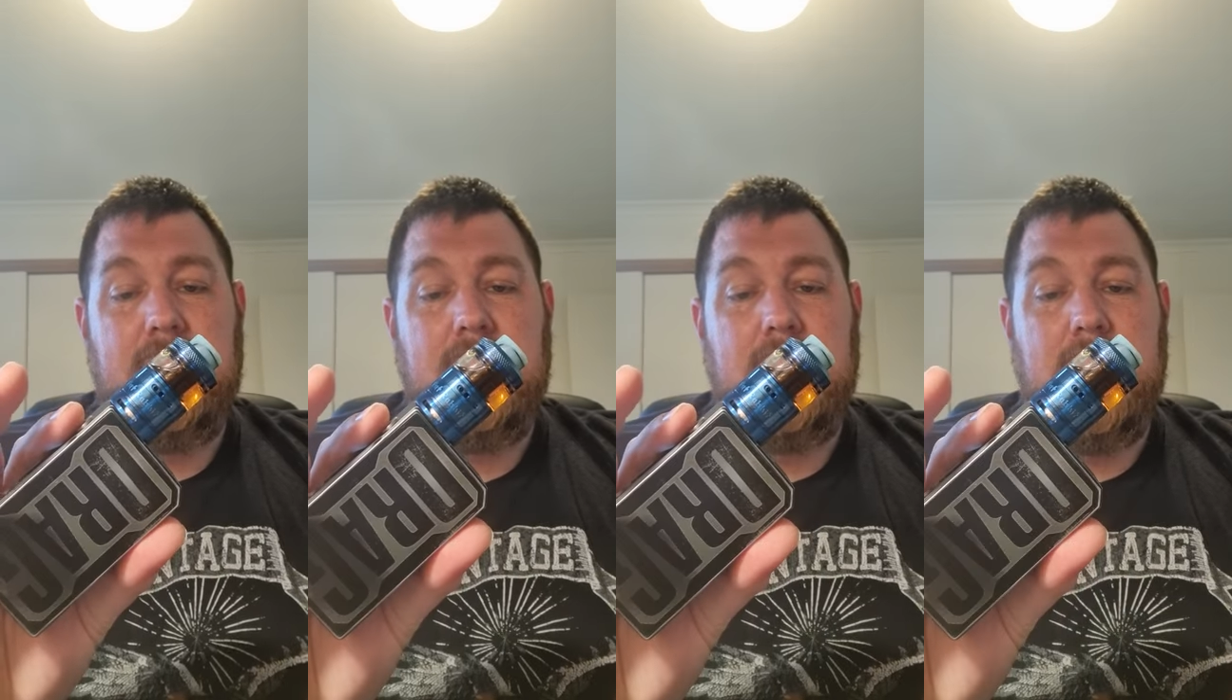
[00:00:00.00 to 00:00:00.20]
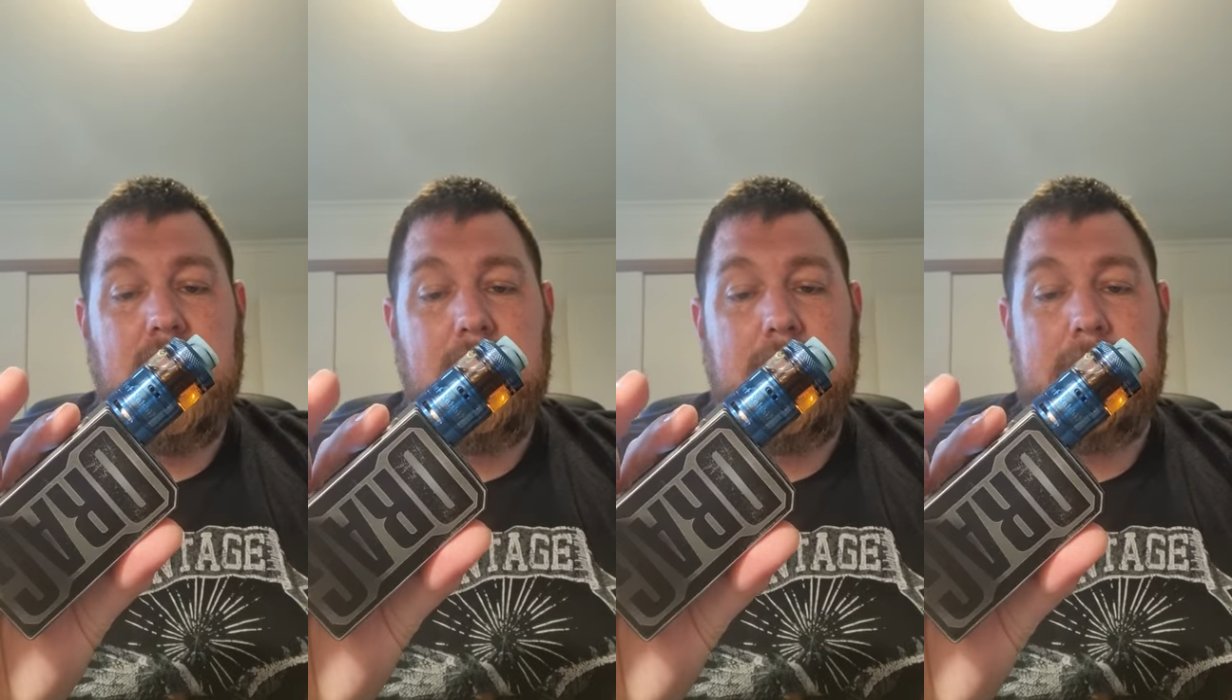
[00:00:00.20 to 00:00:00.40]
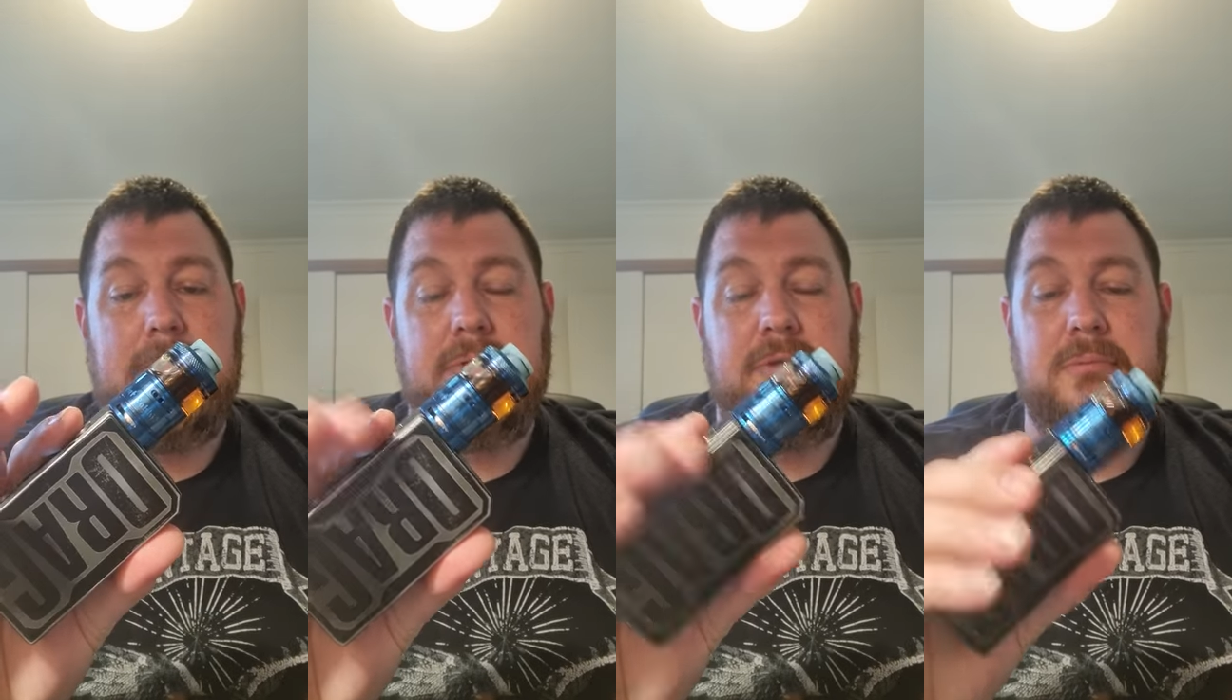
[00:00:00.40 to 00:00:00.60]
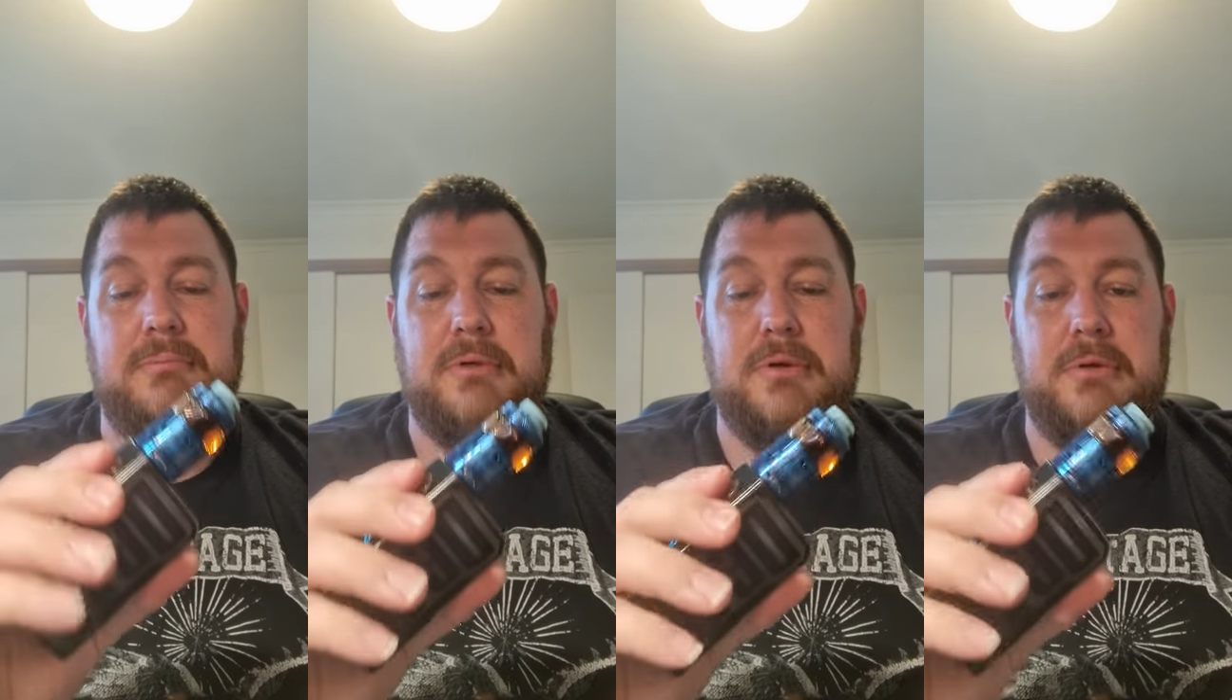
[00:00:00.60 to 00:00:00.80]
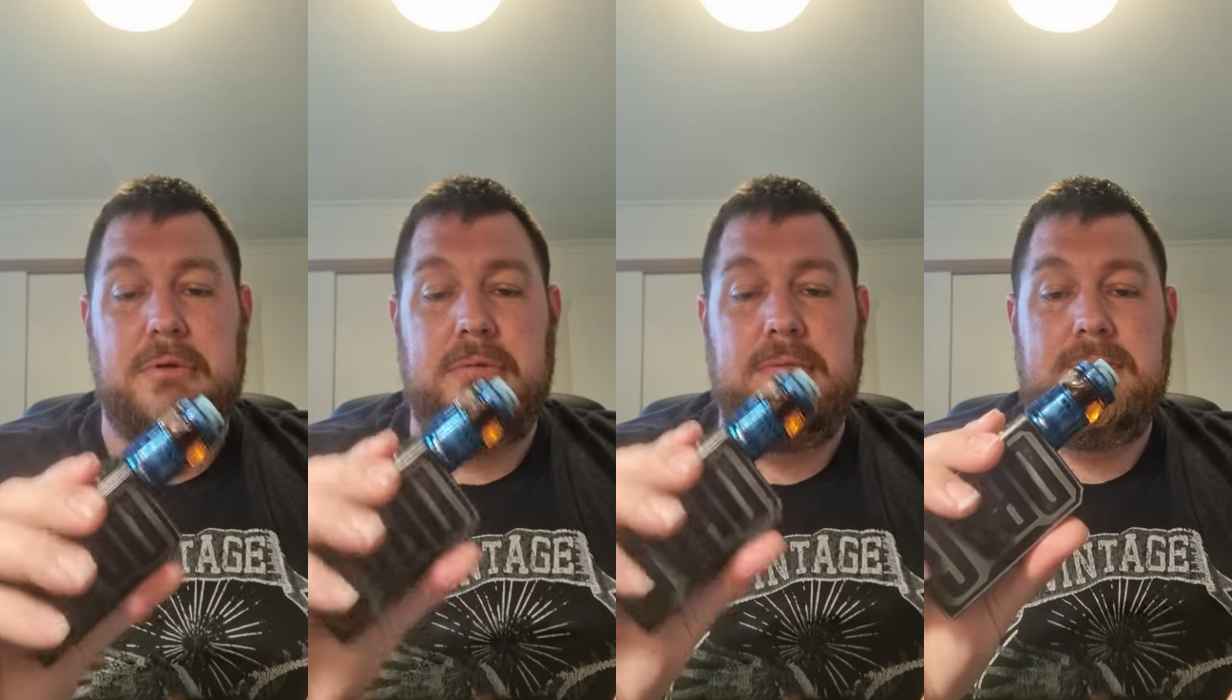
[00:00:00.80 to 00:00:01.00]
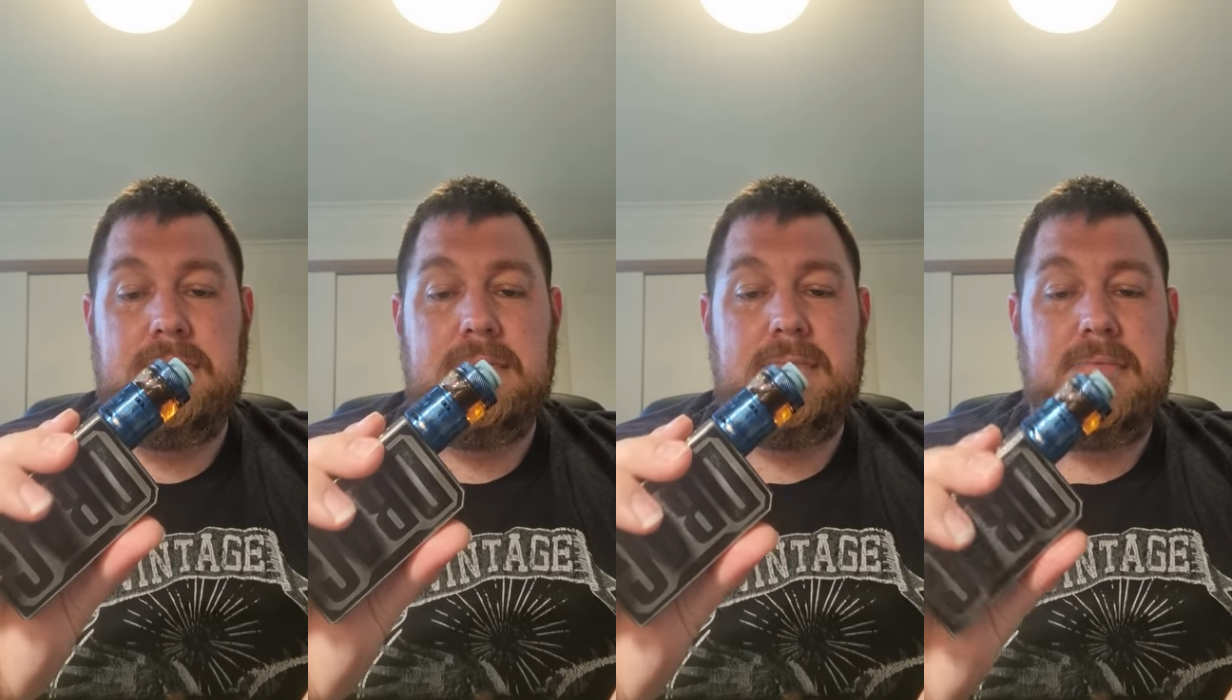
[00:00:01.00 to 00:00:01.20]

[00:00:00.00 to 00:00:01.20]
I went with the blue.